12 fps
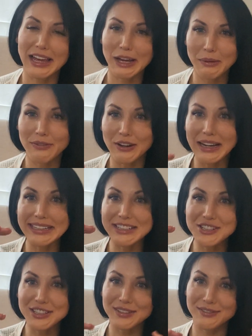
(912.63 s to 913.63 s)
However,
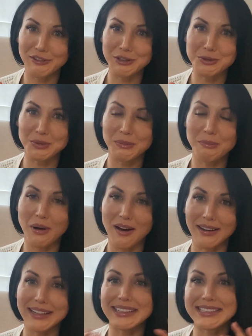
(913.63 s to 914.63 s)
each individual
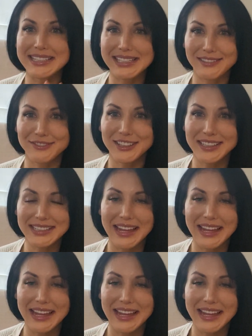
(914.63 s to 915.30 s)
body is different,